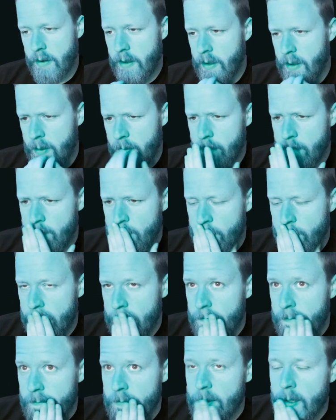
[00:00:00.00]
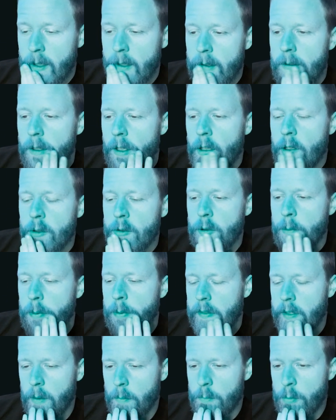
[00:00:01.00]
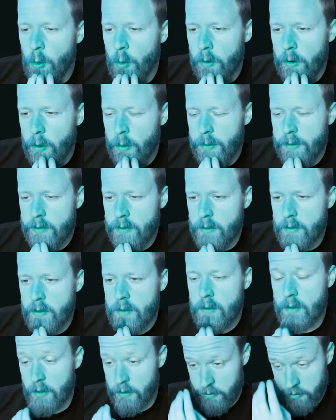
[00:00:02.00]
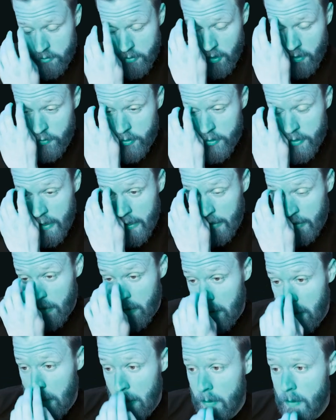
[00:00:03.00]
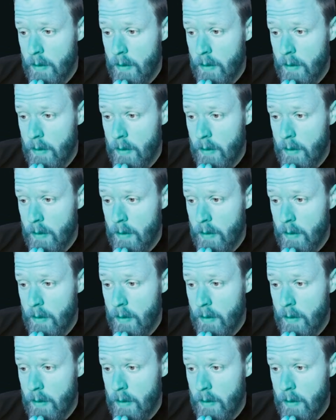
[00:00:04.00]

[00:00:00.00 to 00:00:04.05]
So I'm playing like a Boros Discover deck.